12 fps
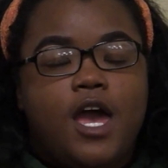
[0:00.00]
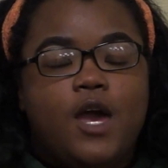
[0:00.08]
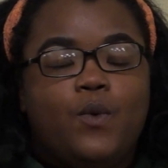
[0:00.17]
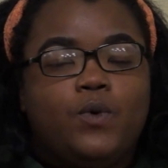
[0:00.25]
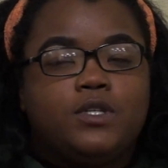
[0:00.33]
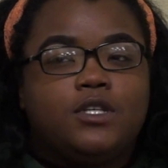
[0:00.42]

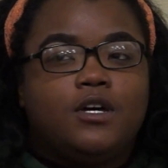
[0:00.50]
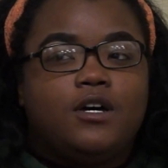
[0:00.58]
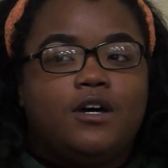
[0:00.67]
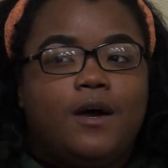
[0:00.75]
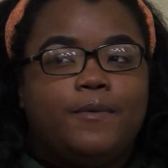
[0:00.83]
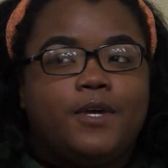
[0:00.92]

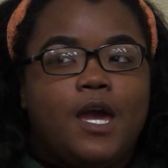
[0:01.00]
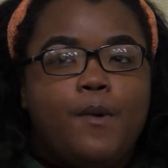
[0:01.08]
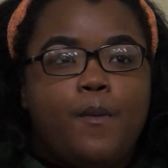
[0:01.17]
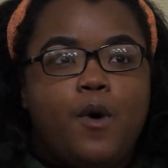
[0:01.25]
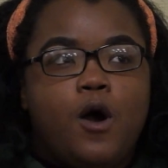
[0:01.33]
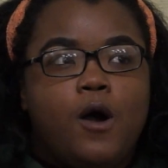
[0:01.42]
I became
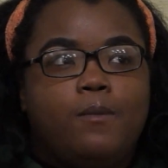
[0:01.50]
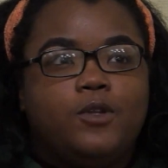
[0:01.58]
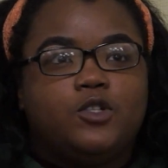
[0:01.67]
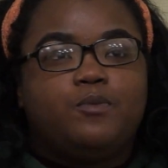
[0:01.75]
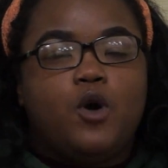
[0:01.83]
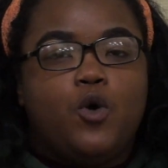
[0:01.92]
a
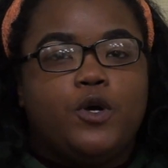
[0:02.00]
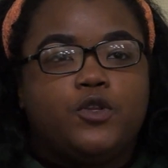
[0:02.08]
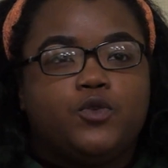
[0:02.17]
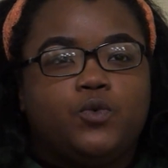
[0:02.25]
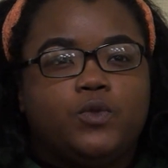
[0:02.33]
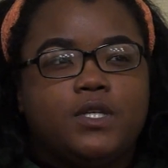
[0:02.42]
published poet
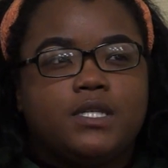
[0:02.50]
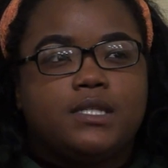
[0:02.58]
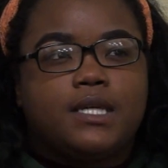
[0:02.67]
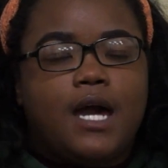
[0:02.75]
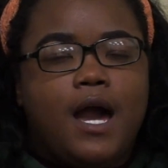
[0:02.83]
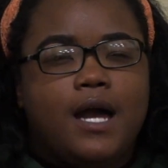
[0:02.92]
through this
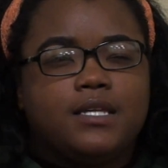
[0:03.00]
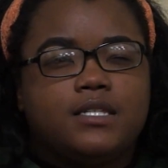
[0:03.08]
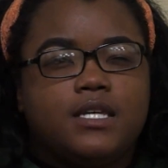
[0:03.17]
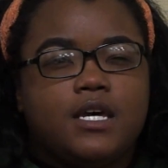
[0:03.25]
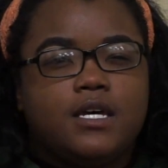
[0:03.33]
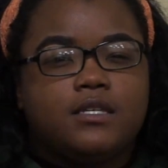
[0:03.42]

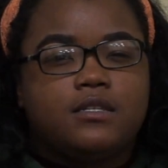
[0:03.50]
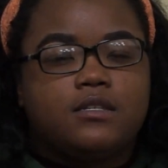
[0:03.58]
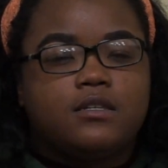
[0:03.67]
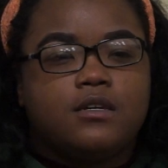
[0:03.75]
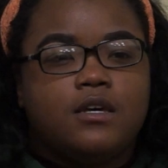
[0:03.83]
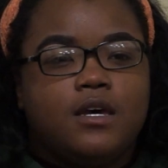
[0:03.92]
contest